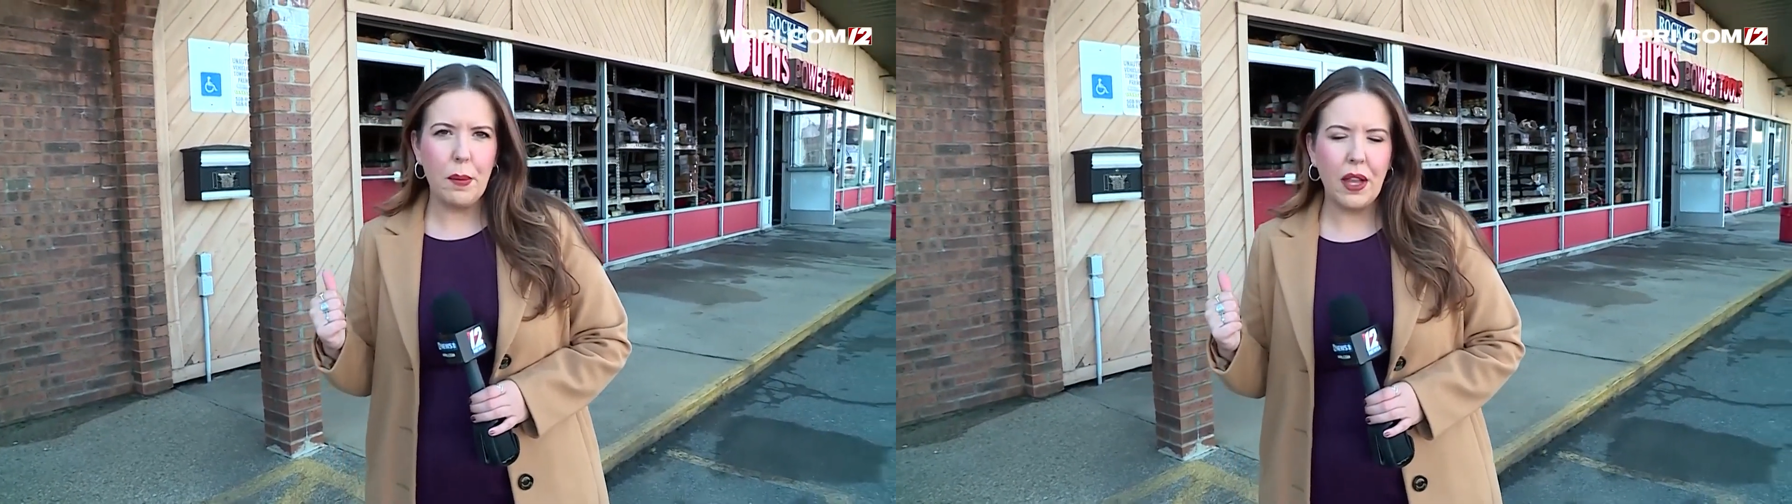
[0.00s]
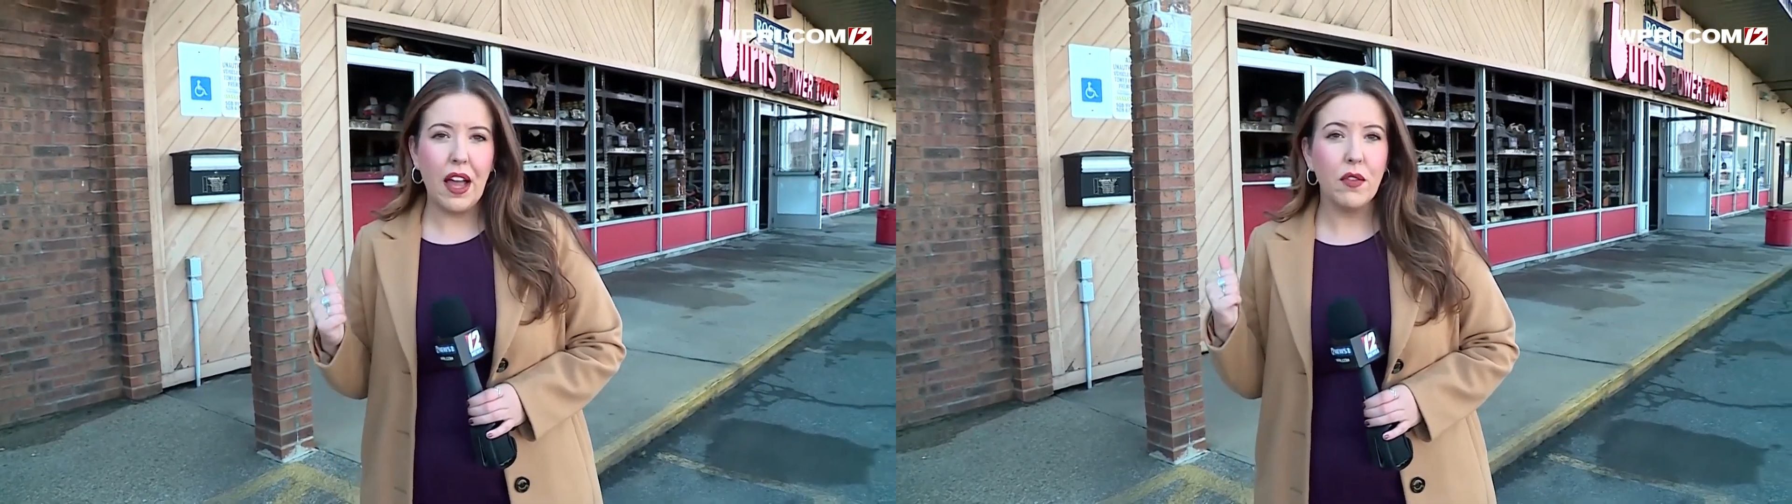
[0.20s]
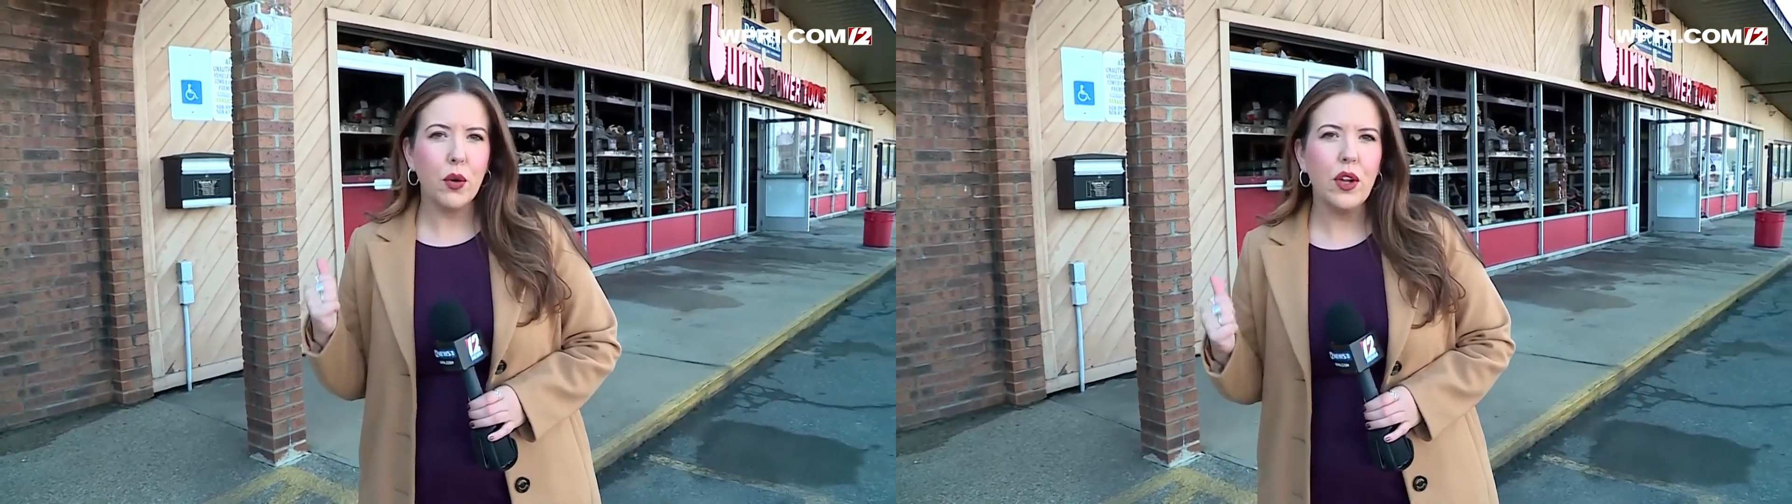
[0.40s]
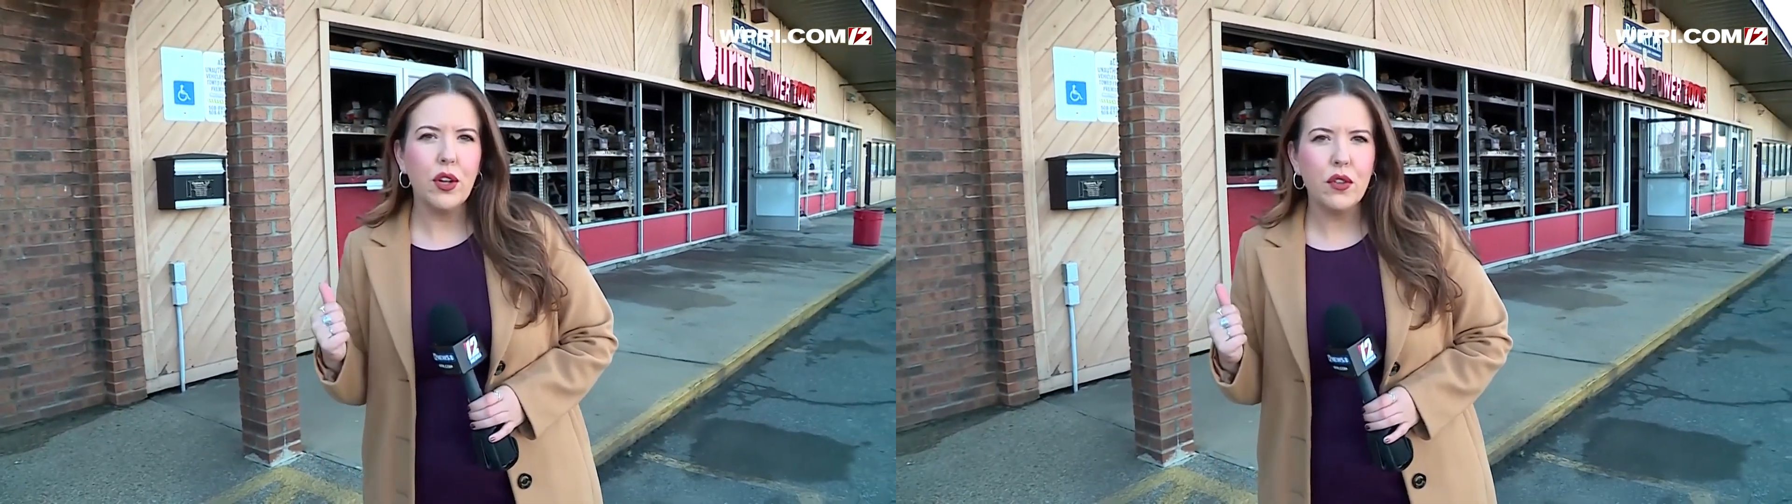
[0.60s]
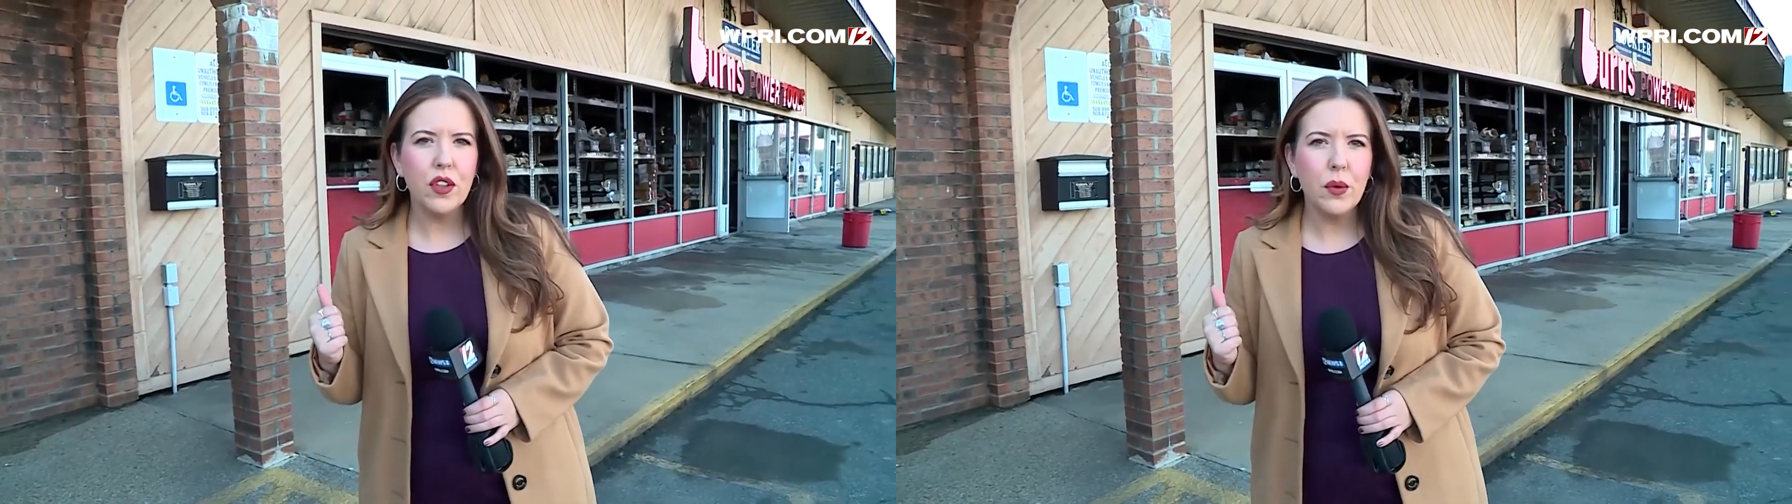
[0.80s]
I'll have her
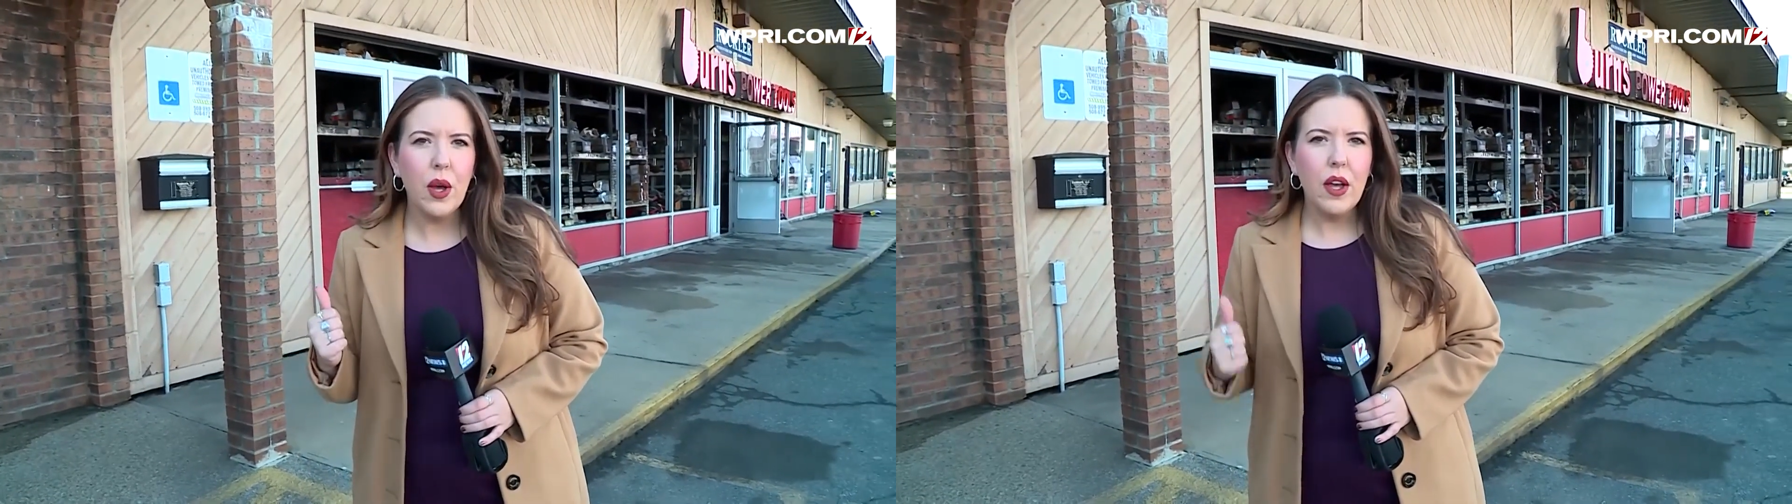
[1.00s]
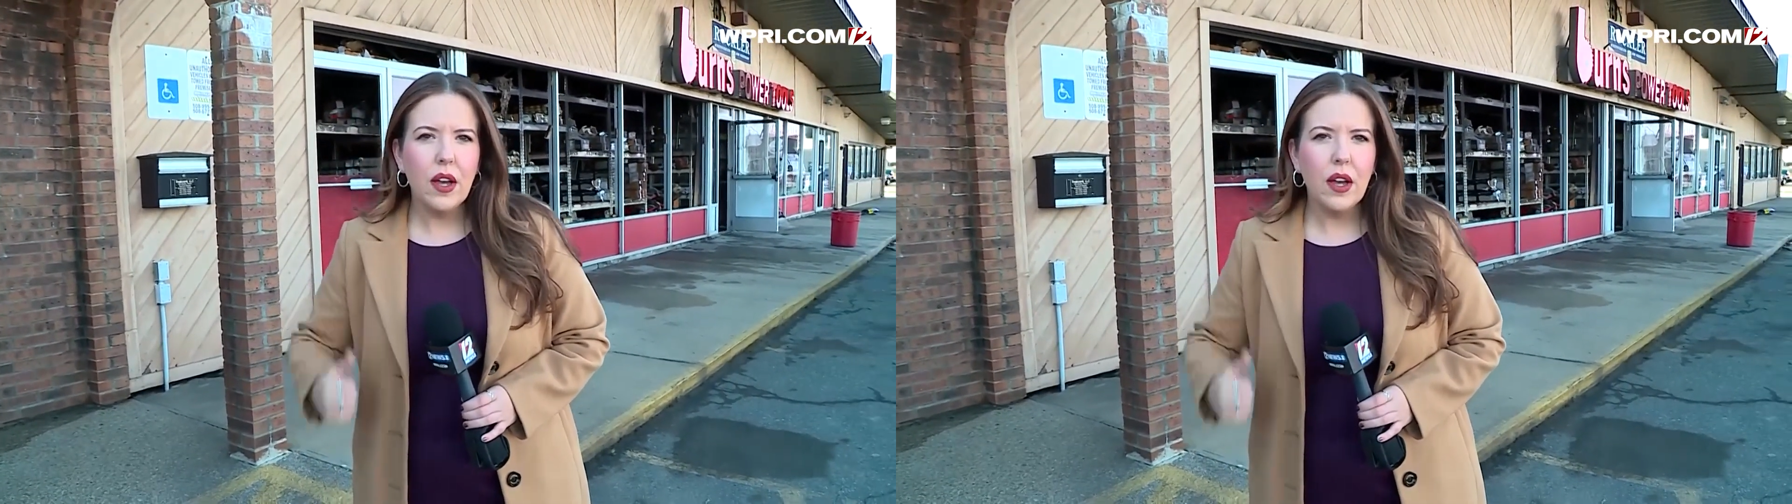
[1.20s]
interview